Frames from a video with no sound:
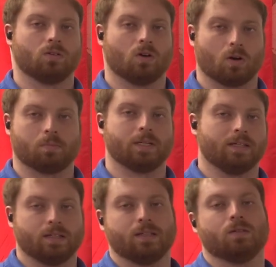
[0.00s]

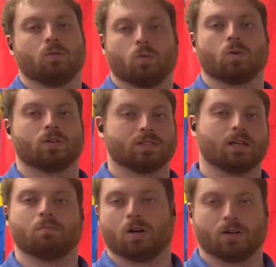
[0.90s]
RPE or
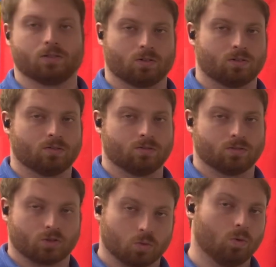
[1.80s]
some other
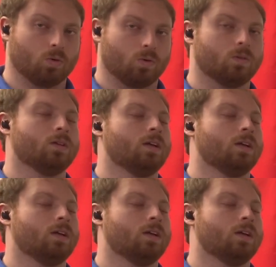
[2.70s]
tool,